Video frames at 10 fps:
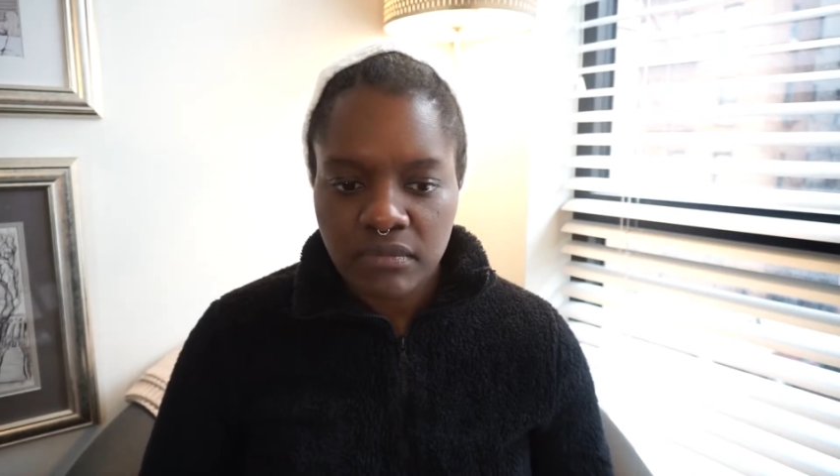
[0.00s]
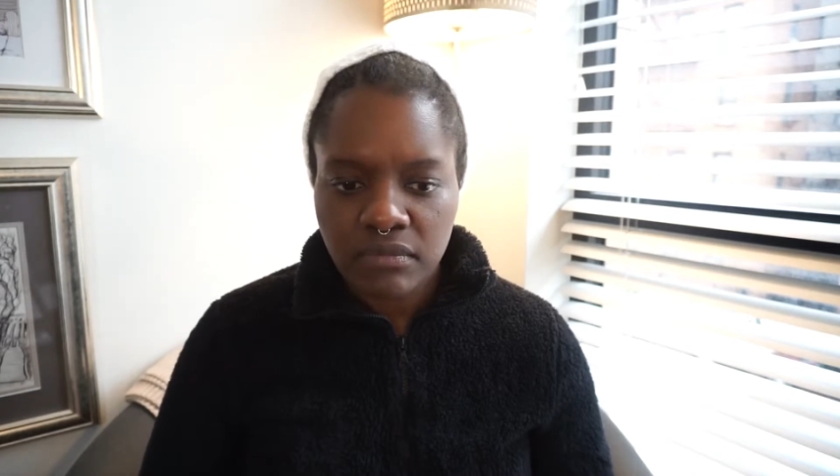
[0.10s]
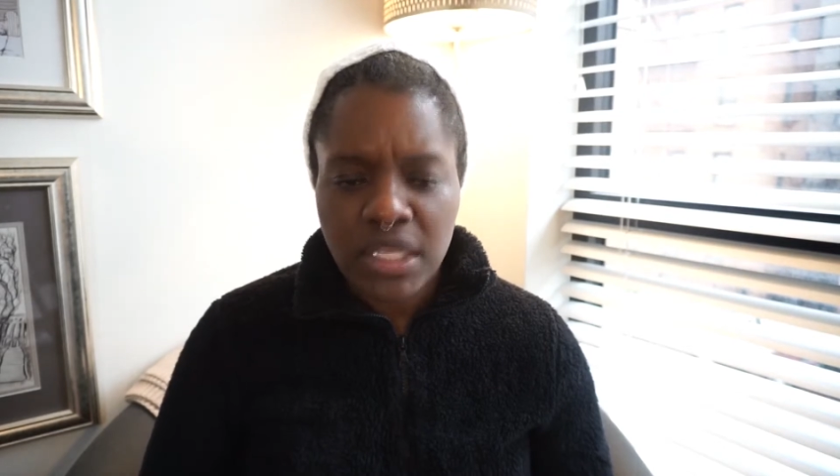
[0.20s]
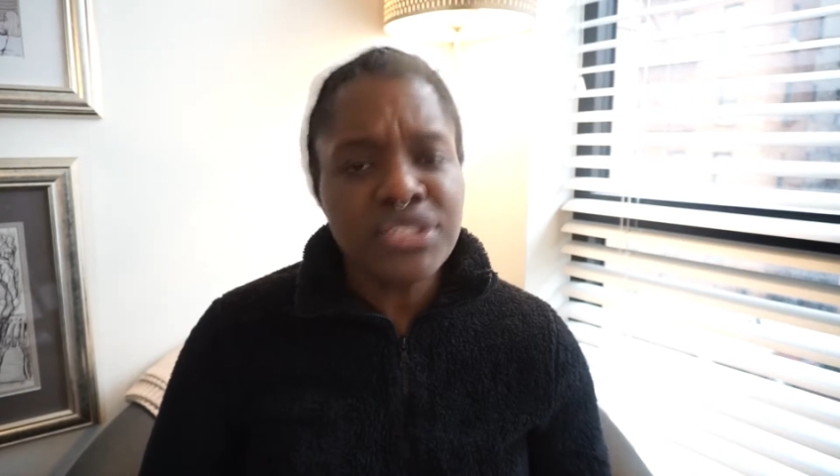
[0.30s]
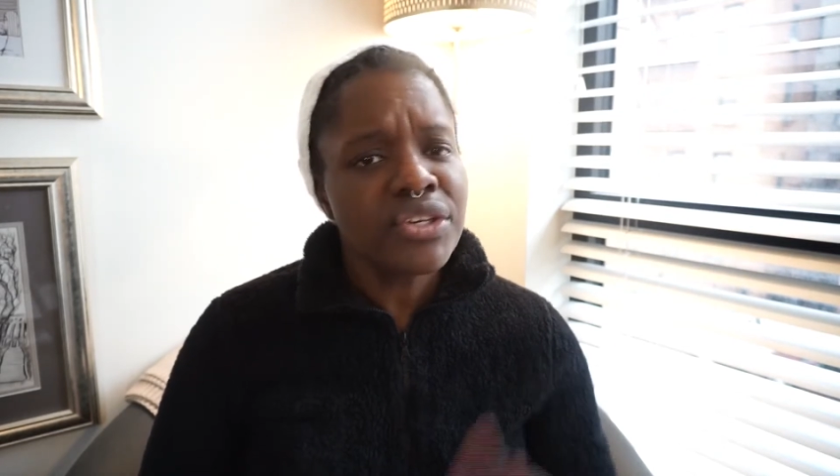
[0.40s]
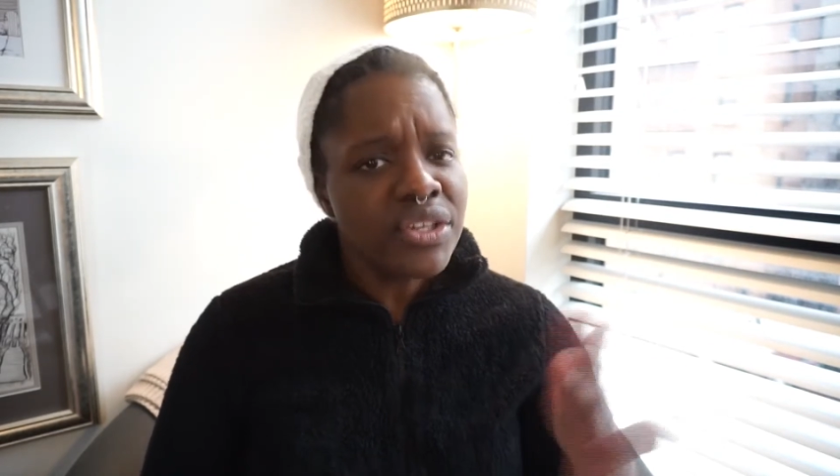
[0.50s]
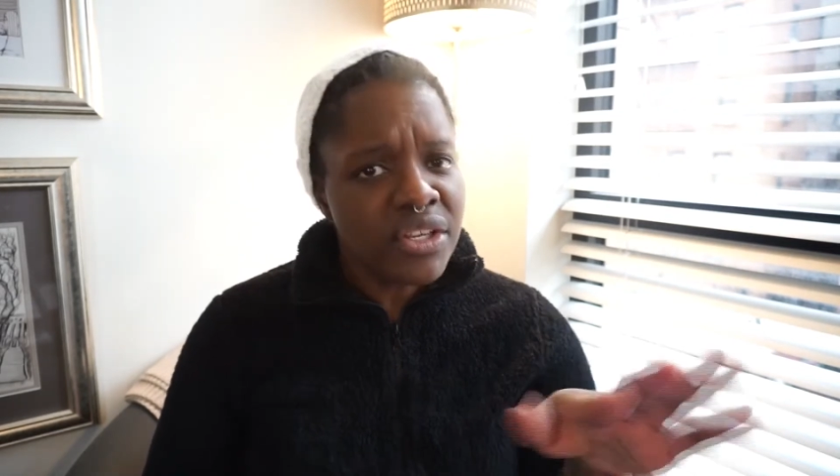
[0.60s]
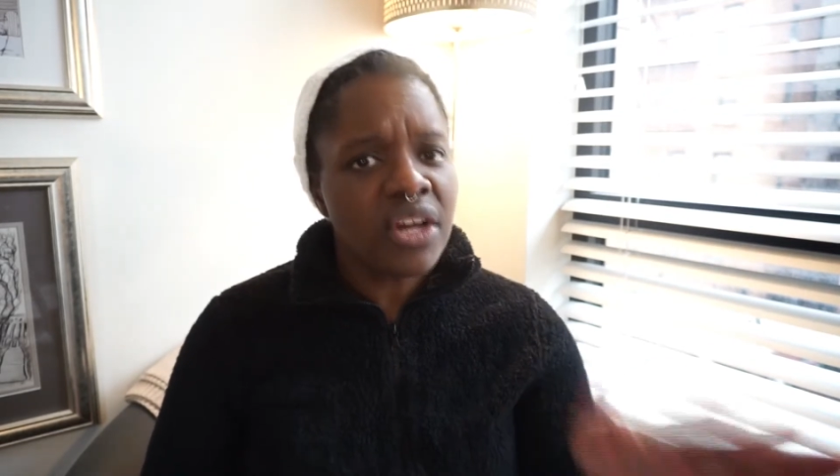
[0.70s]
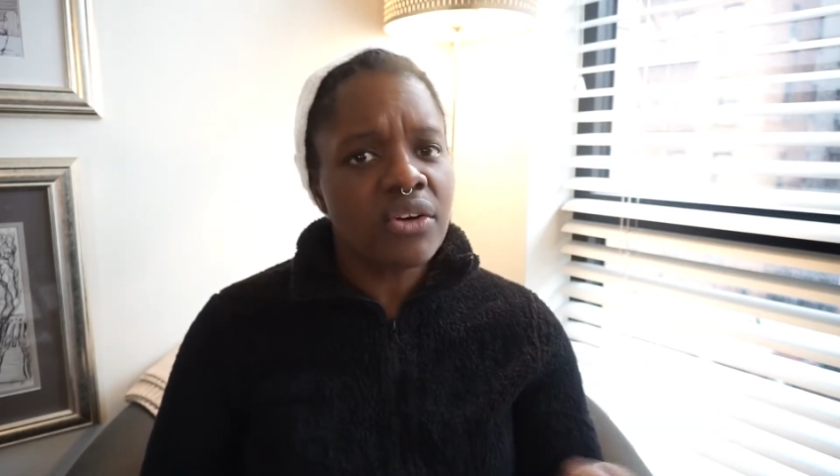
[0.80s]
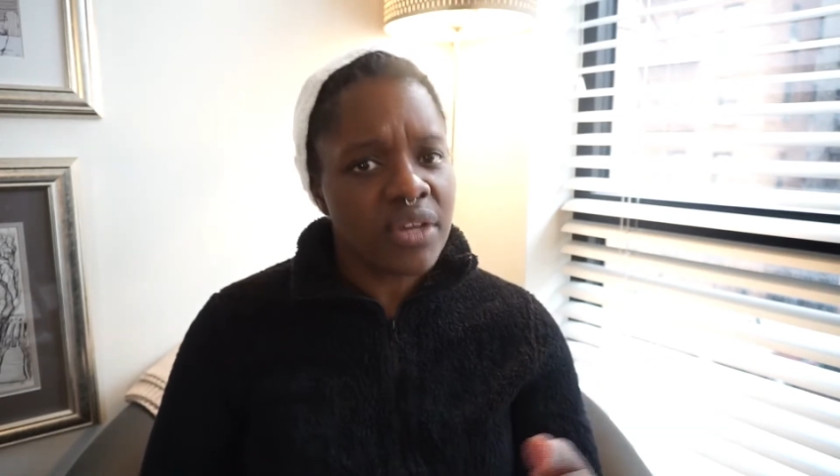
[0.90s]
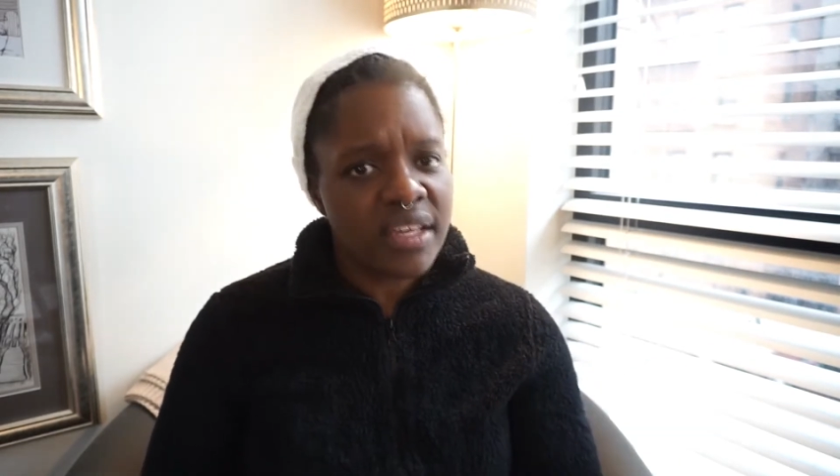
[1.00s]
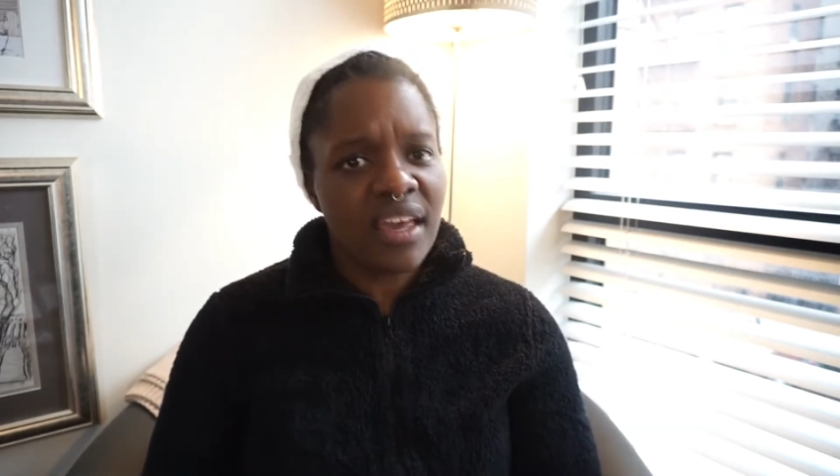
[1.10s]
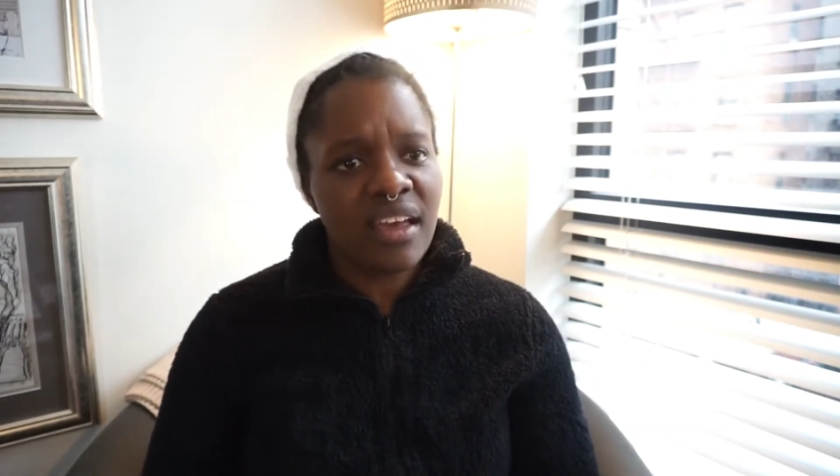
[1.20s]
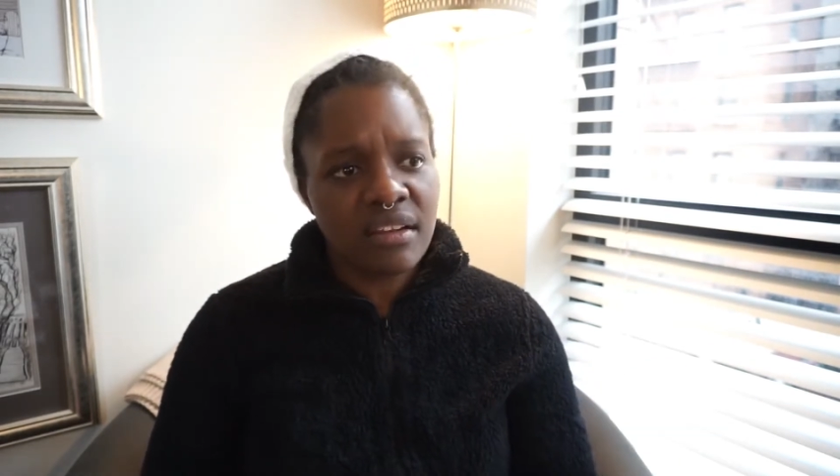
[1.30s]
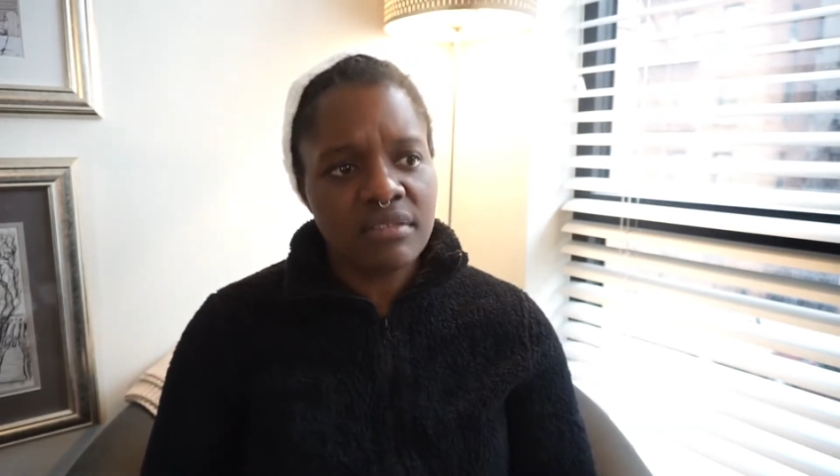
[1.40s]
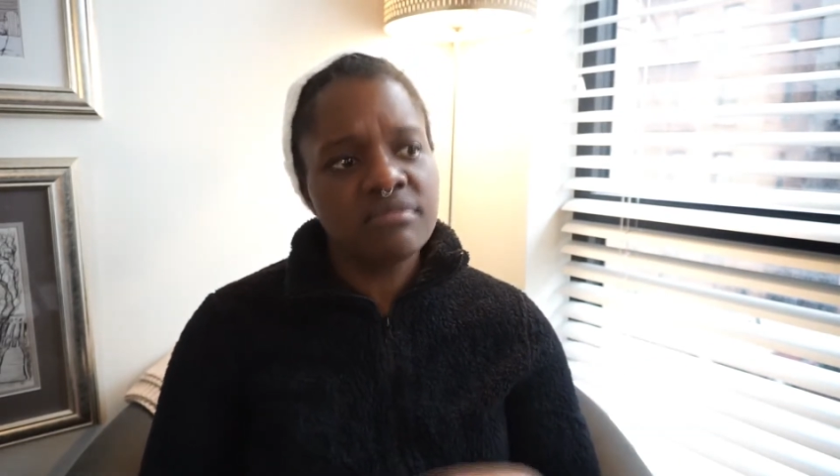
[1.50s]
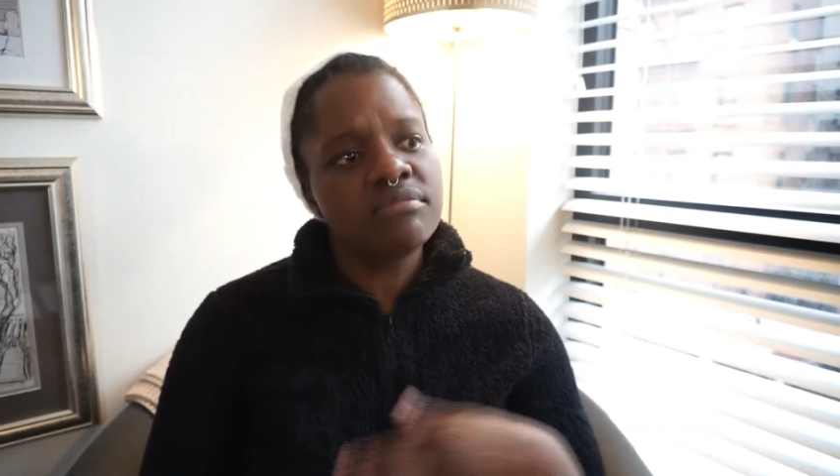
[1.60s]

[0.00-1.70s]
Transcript: So, you know, again,